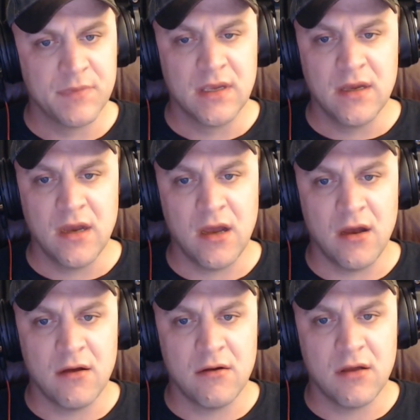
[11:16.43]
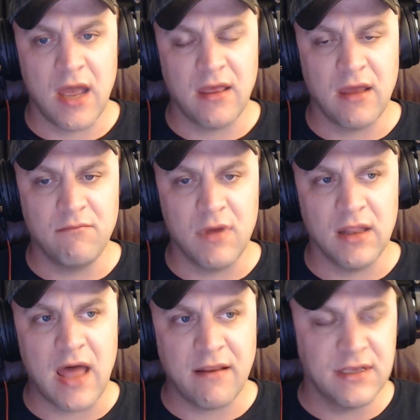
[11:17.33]
a
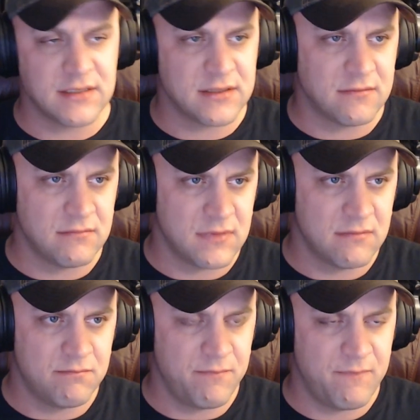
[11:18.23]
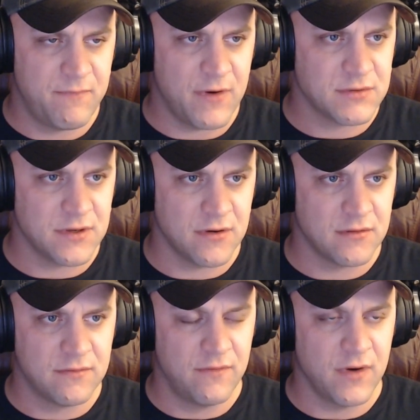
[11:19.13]
lot of these folks are
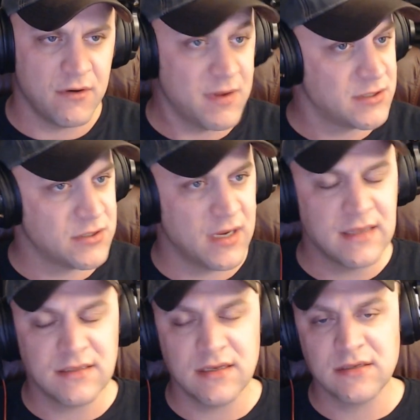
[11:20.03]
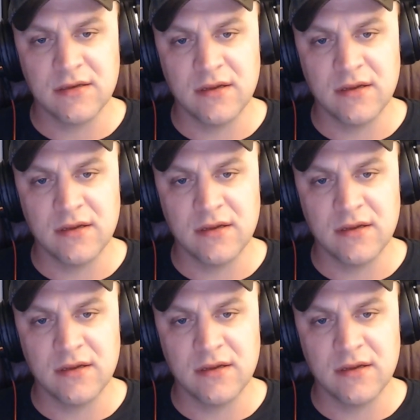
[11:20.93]
very much against these,